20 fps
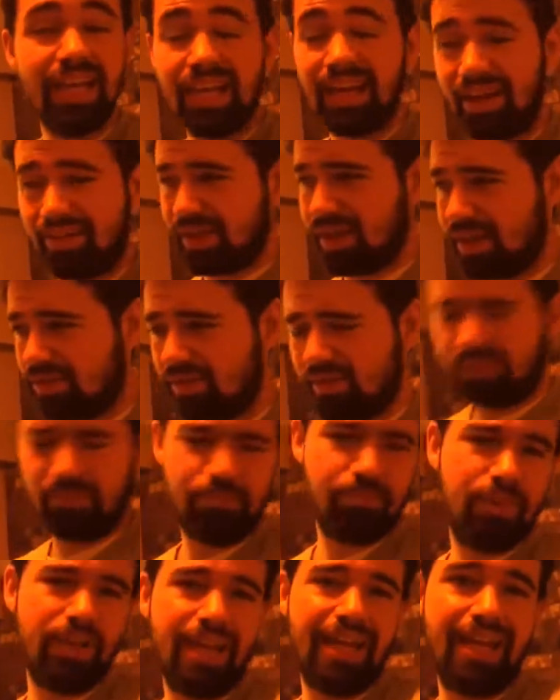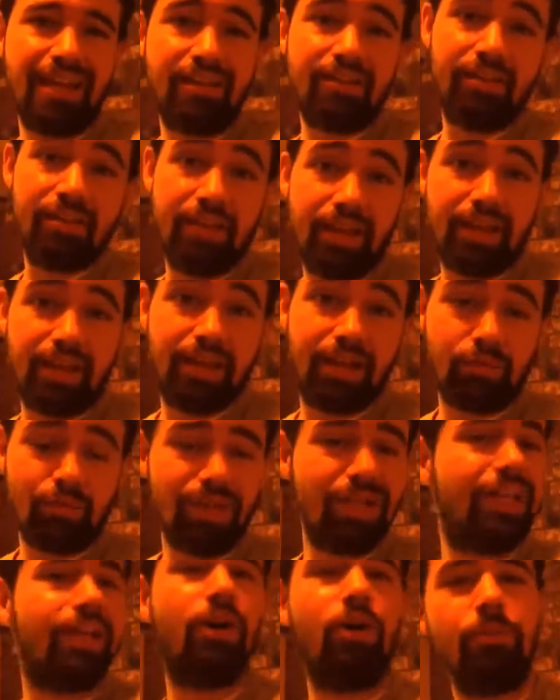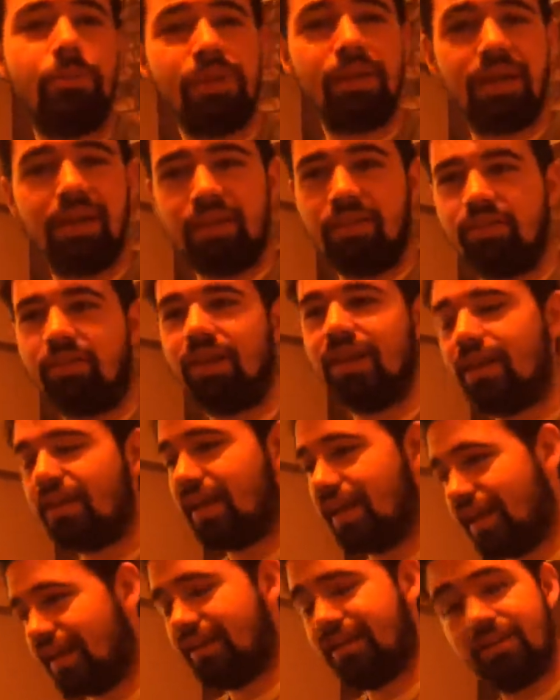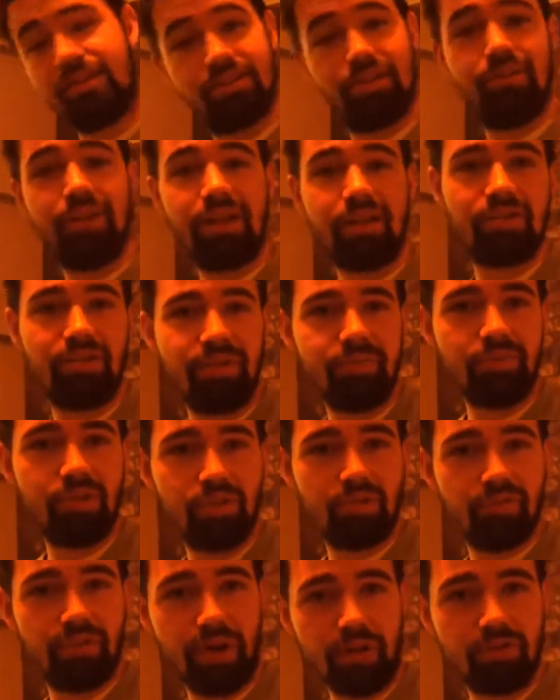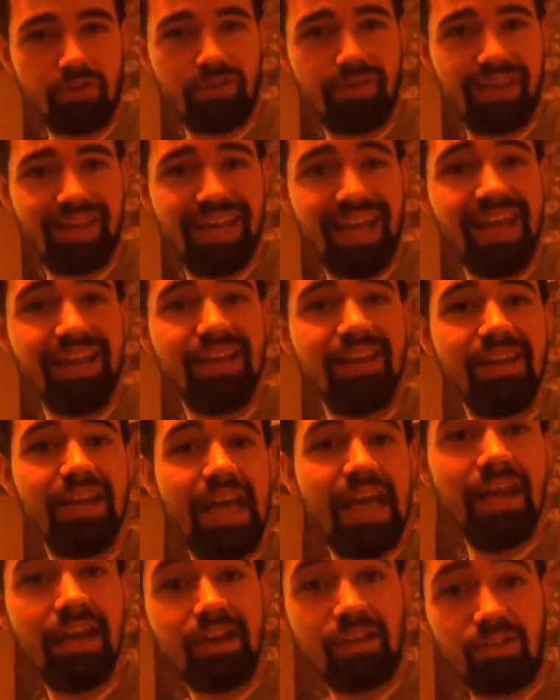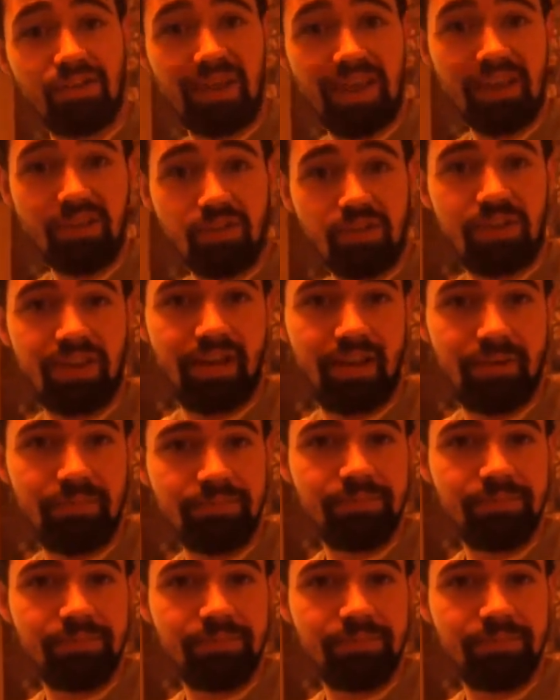I've got something planned that I really hope you guys like. And until next time, this is Foster the Canadian, saying see ya.